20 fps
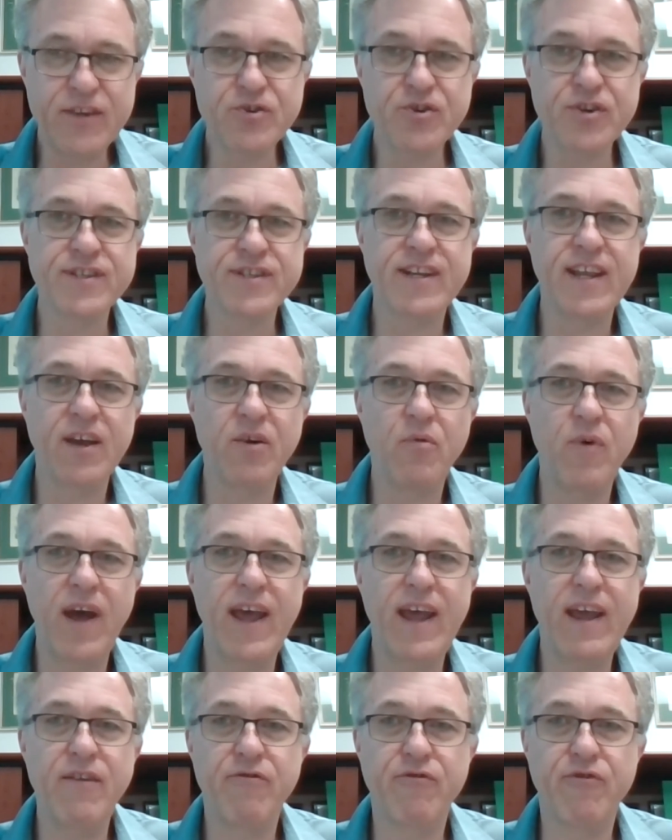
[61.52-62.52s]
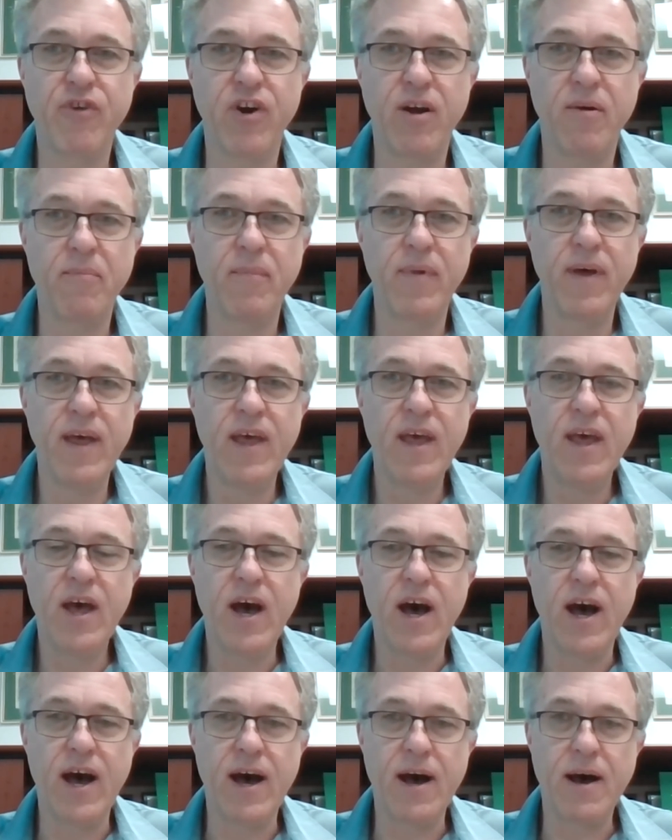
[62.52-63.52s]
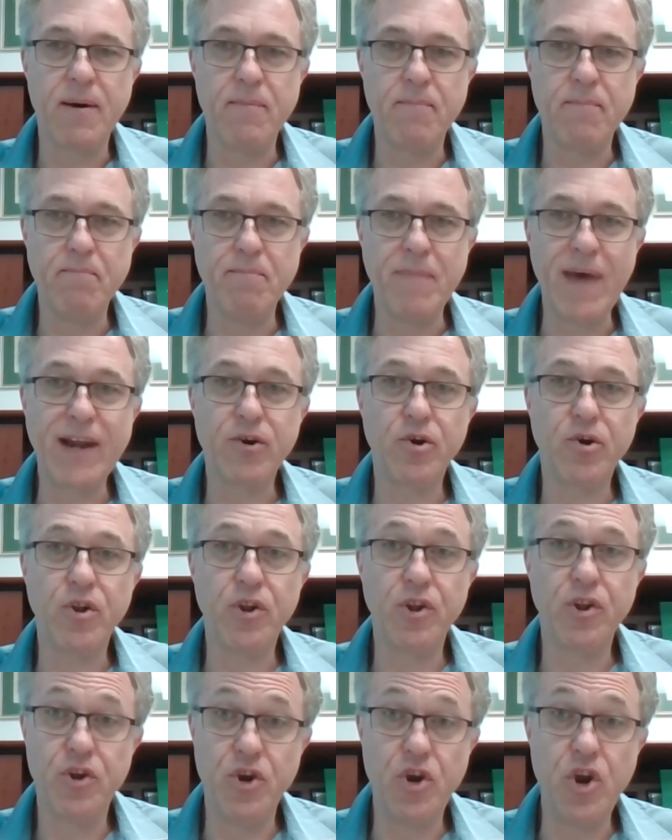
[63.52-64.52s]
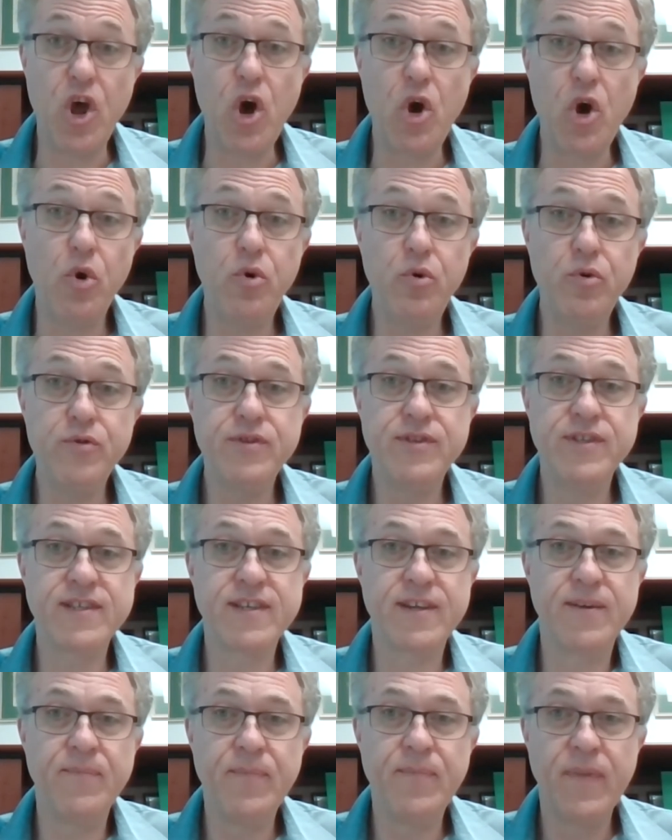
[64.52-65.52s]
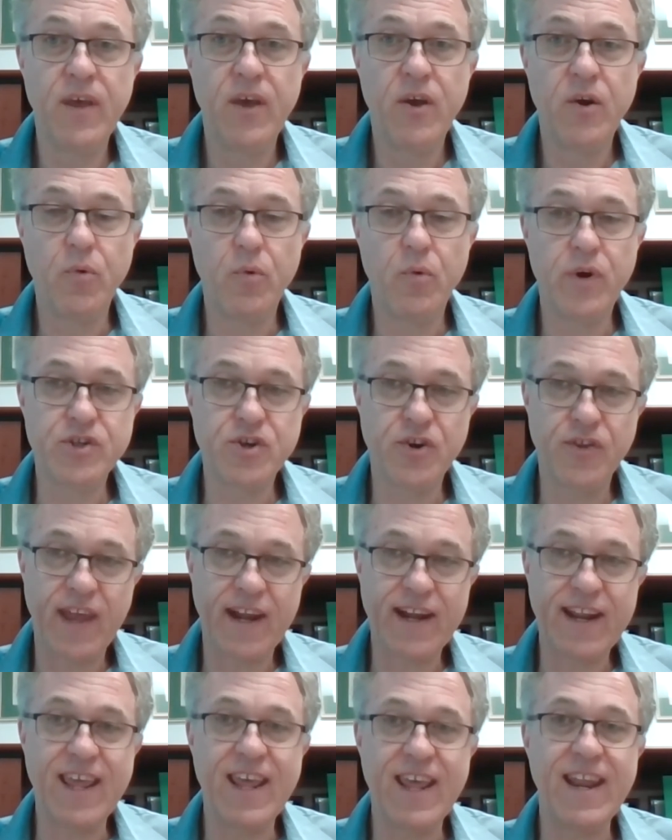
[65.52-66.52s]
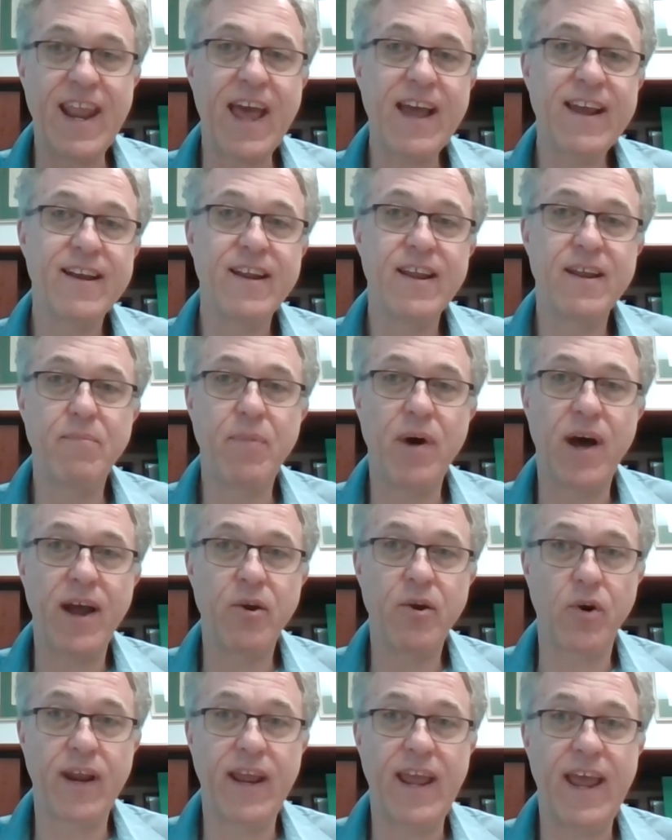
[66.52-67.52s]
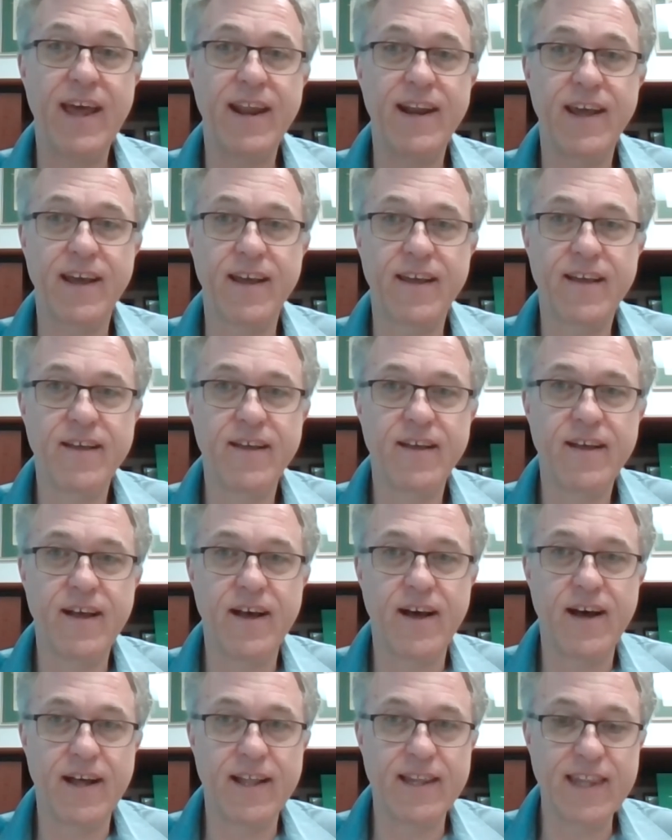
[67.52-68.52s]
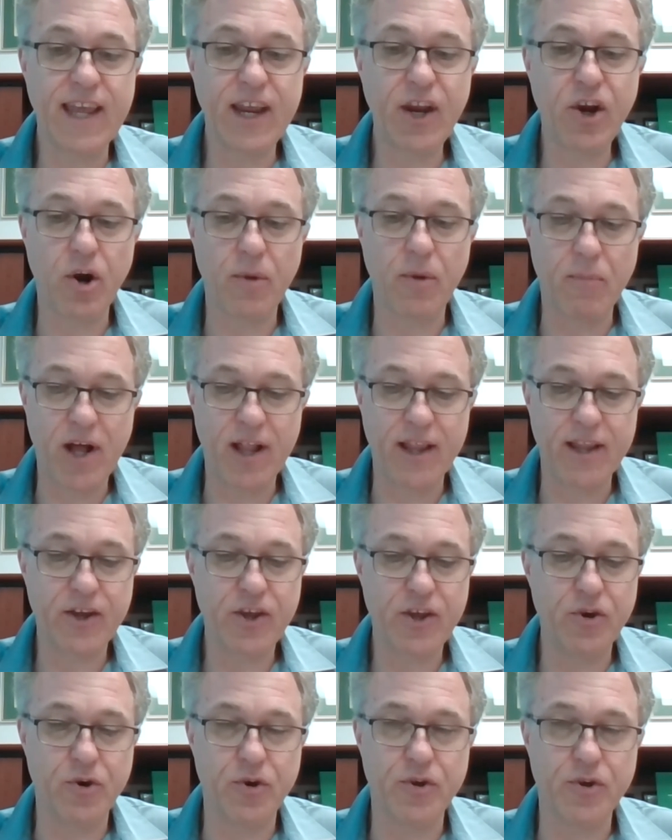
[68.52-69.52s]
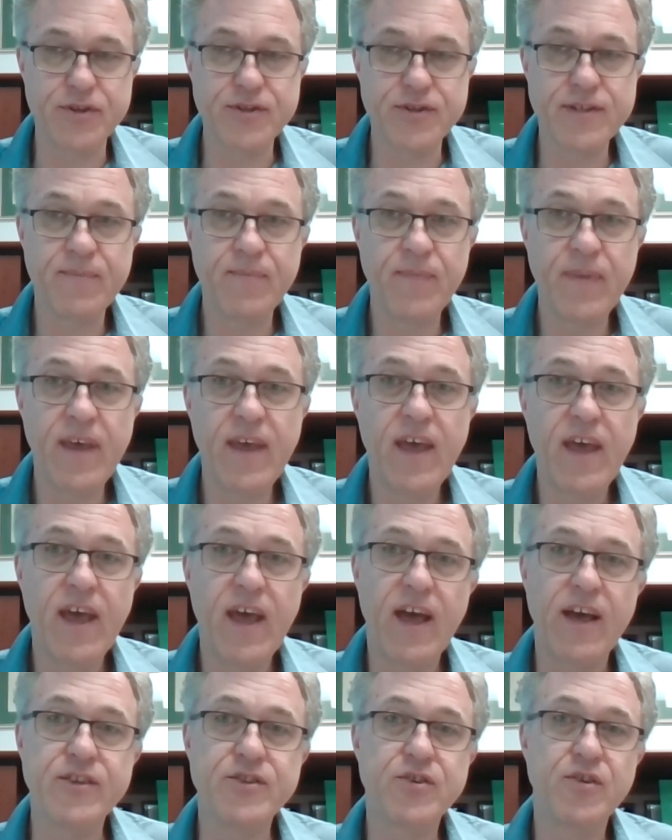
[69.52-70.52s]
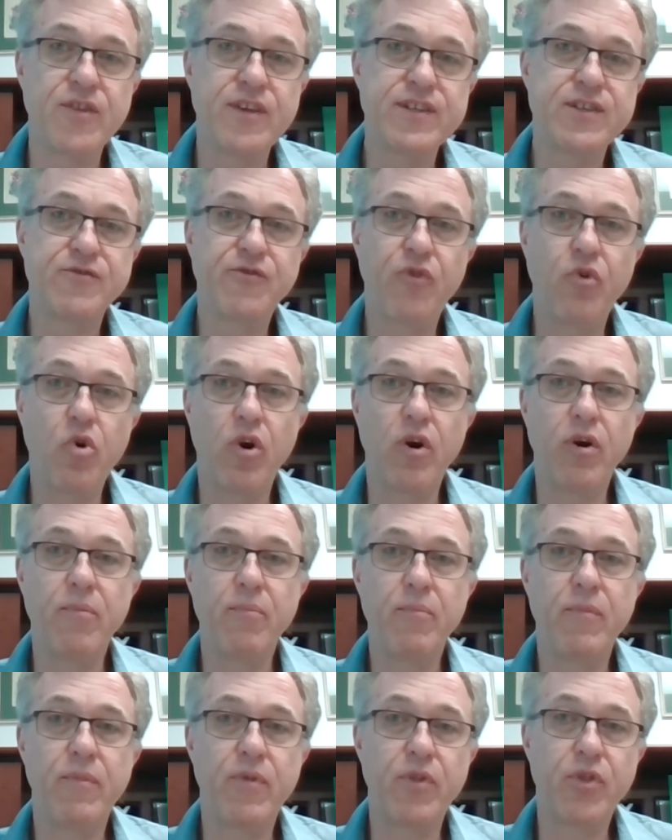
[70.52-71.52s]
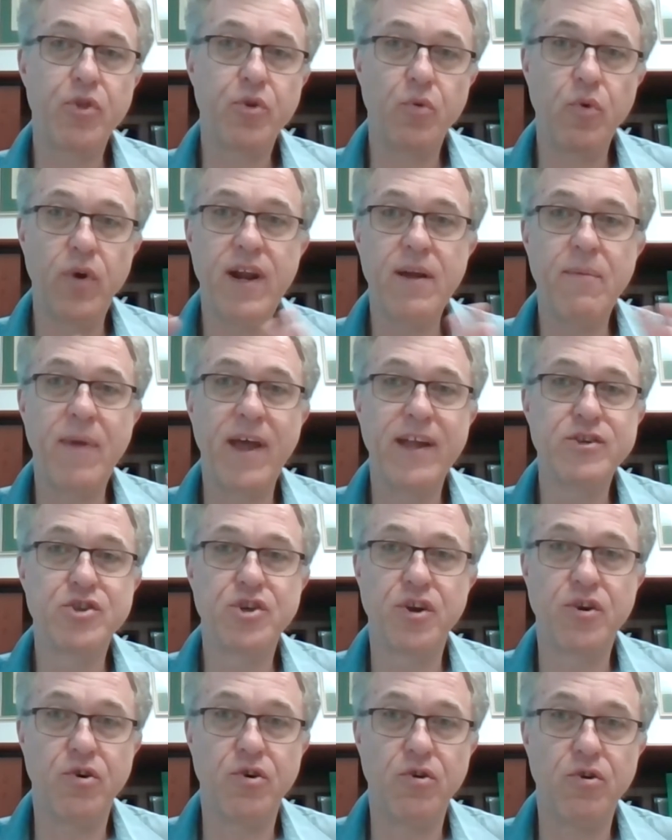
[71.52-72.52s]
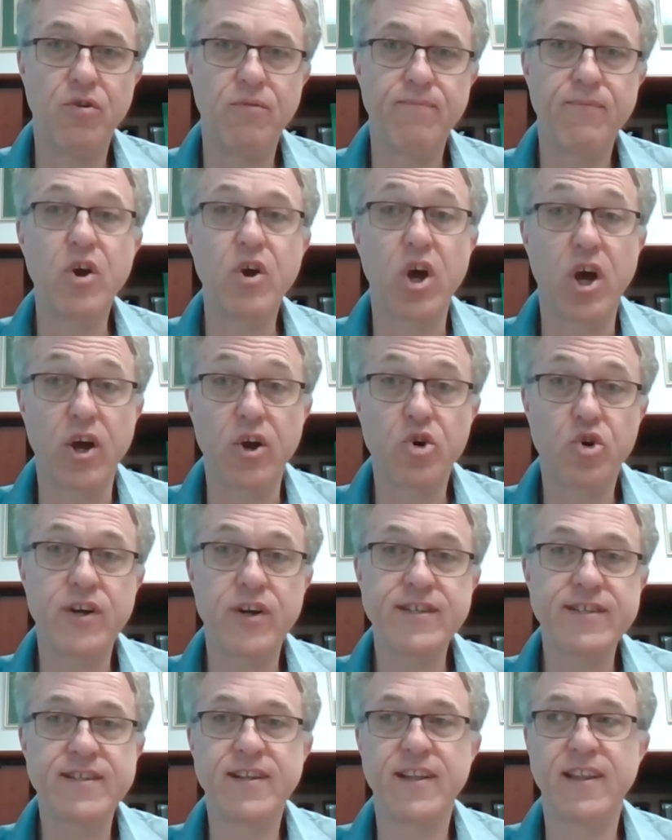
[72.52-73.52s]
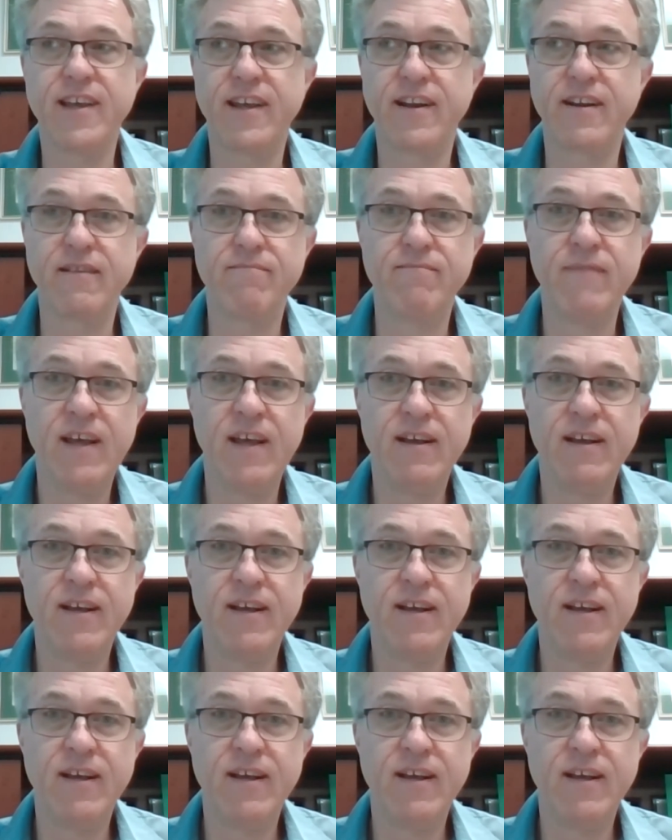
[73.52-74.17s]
interesting way from metal nodes, which are then connected by organic linker molecules. And so these form three-dimensional crystalline